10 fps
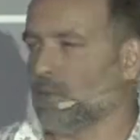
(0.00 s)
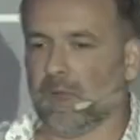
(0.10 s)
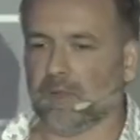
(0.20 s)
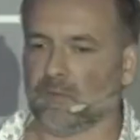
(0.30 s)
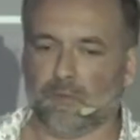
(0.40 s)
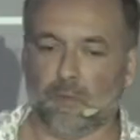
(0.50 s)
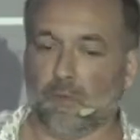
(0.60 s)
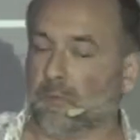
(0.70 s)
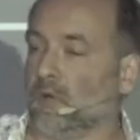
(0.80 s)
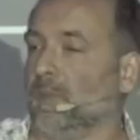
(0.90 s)
well,
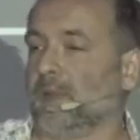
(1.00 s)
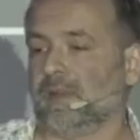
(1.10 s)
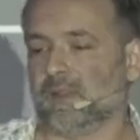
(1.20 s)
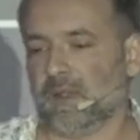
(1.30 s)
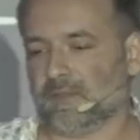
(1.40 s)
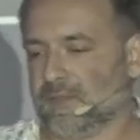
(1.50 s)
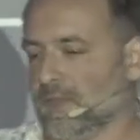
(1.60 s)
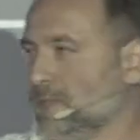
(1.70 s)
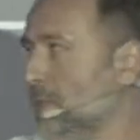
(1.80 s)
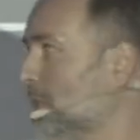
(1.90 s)
all programmatic loves
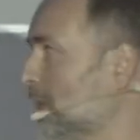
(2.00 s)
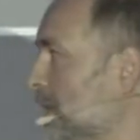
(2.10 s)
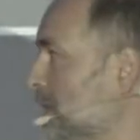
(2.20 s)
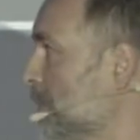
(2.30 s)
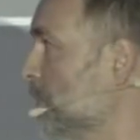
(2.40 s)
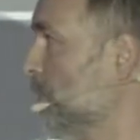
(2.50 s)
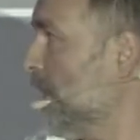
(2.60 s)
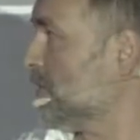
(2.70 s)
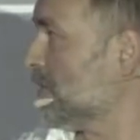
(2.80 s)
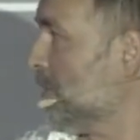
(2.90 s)
these three-letter
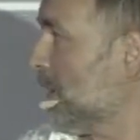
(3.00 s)
abbreviations,